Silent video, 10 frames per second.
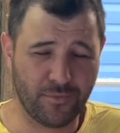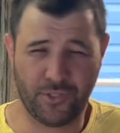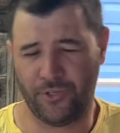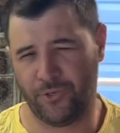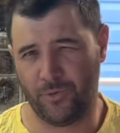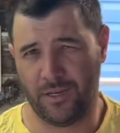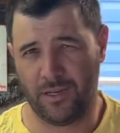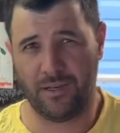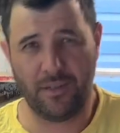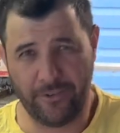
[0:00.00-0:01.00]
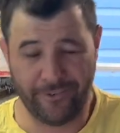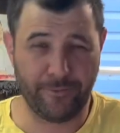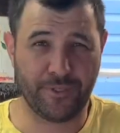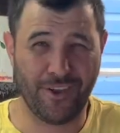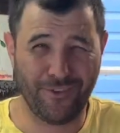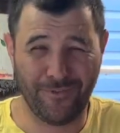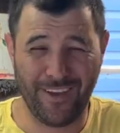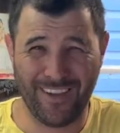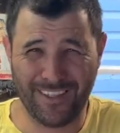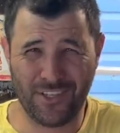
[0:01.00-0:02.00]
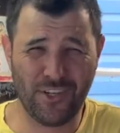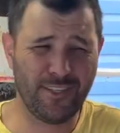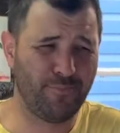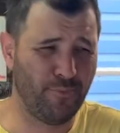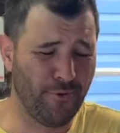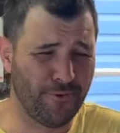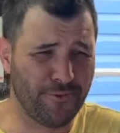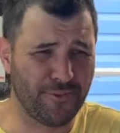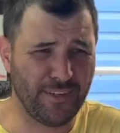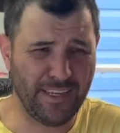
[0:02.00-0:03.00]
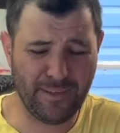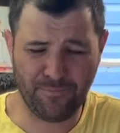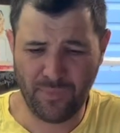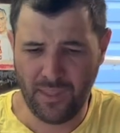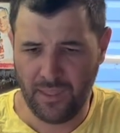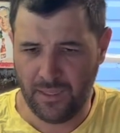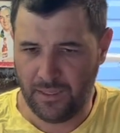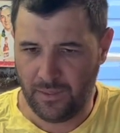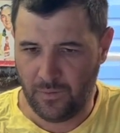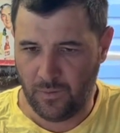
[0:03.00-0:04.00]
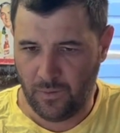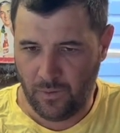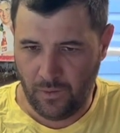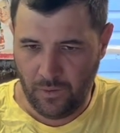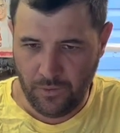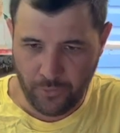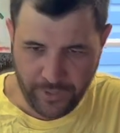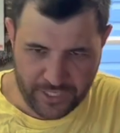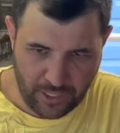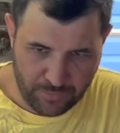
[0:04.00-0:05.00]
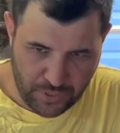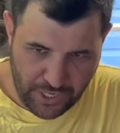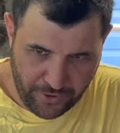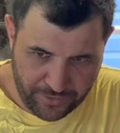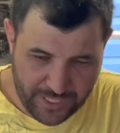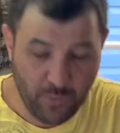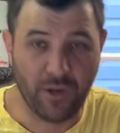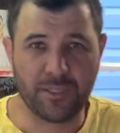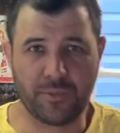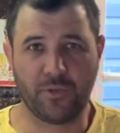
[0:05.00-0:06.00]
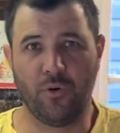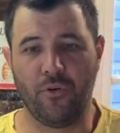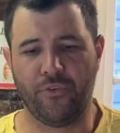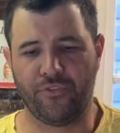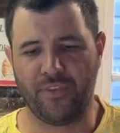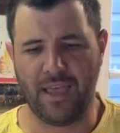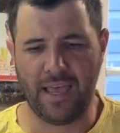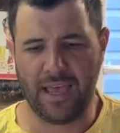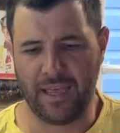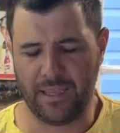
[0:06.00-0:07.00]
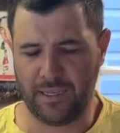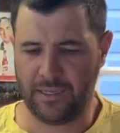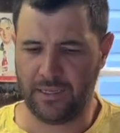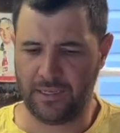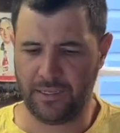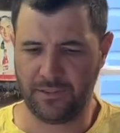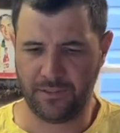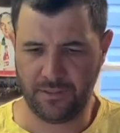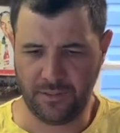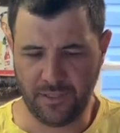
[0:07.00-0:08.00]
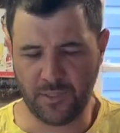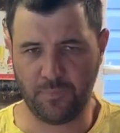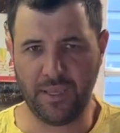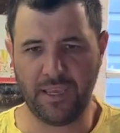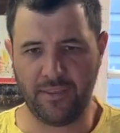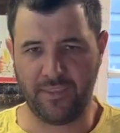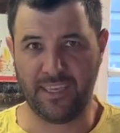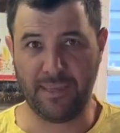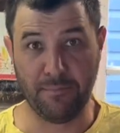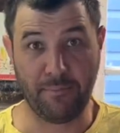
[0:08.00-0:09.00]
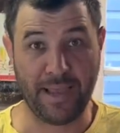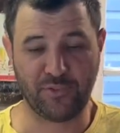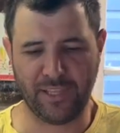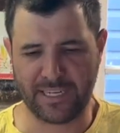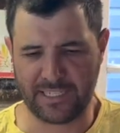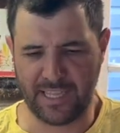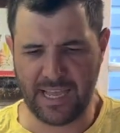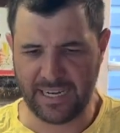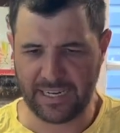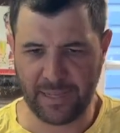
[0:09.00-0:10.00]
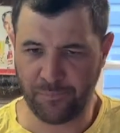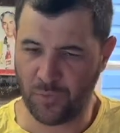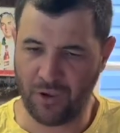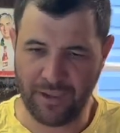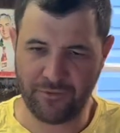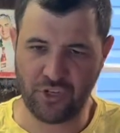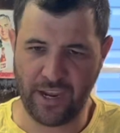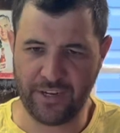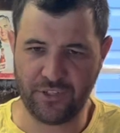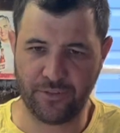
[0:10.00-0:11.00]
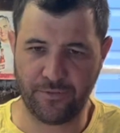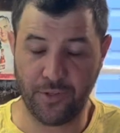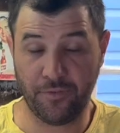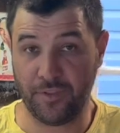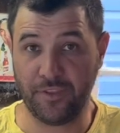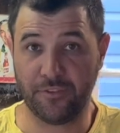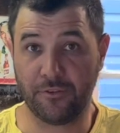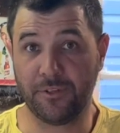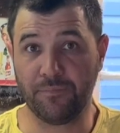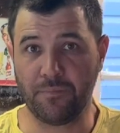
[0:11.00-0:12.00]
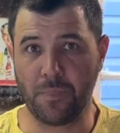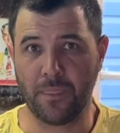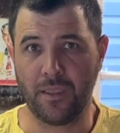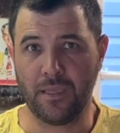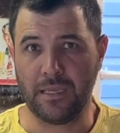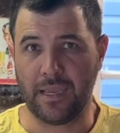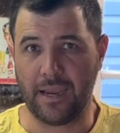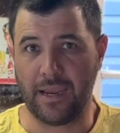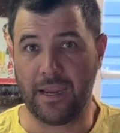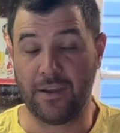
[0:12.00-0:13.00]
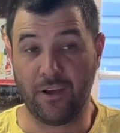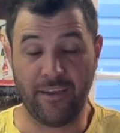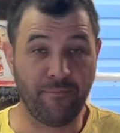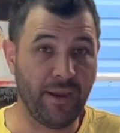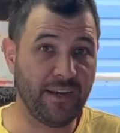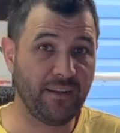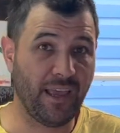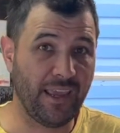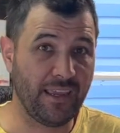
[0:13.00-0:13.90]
to another episode of Brews. Now, the reason I'm sharing this one is because this beer, the Bachelor Axe Lager, I have changed a few things on it, and I have made it's